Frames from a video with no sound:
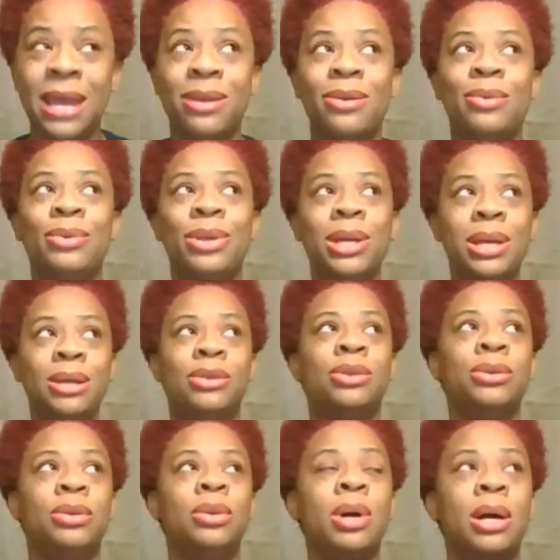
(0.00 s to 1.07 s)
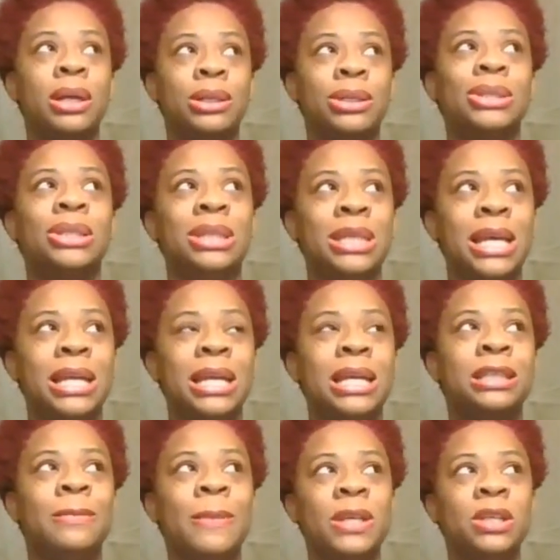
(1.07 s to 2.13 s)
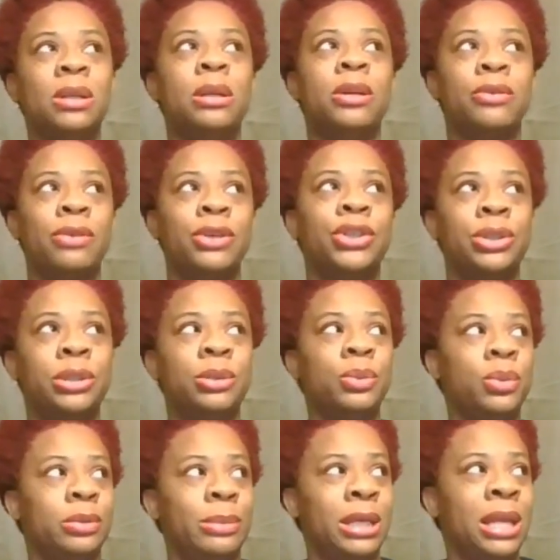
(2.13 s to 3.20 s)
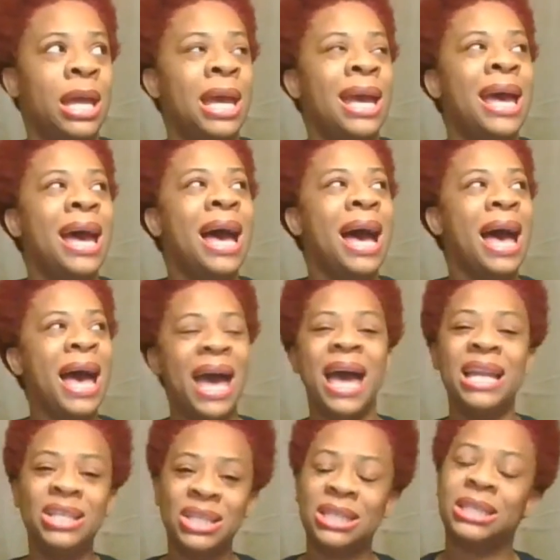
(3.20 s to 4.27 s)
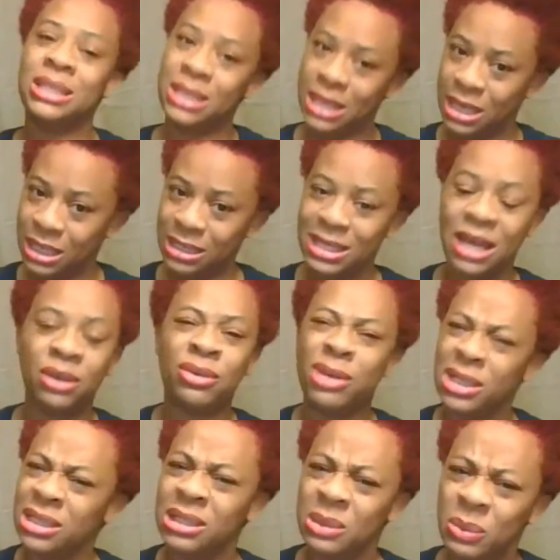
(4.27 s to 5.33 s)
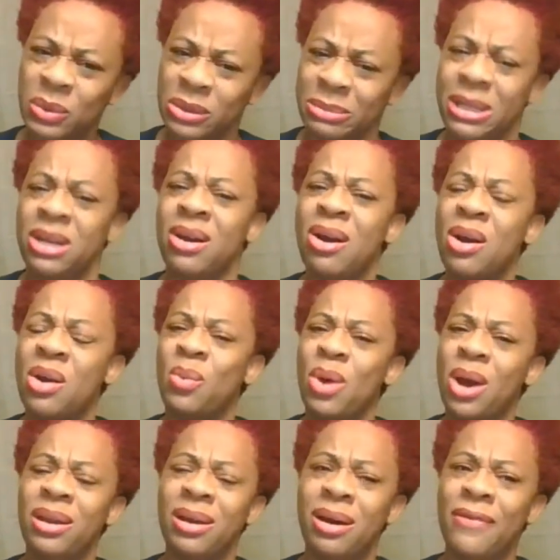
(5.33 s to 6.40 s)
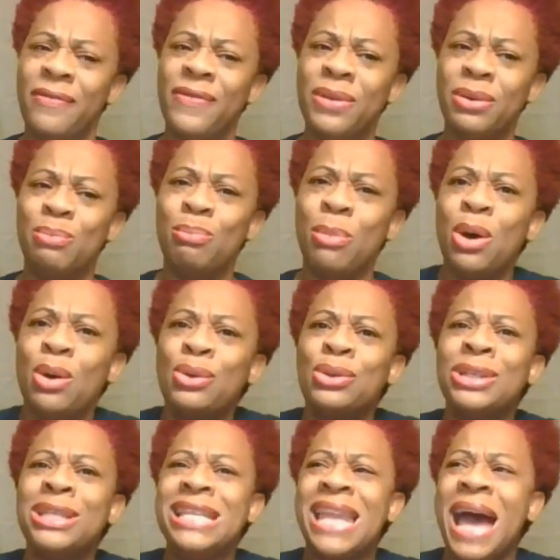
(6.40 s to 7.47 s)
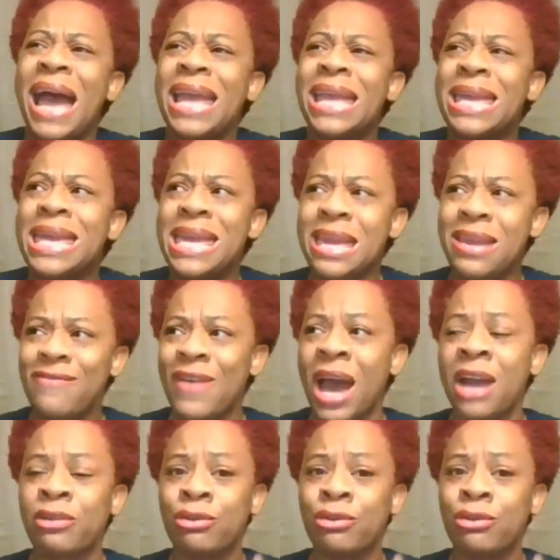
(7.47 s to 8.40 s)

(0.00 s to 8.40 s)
ladies, and you need to understand, especially Christian women. I just think that Christian women are one of the most naive,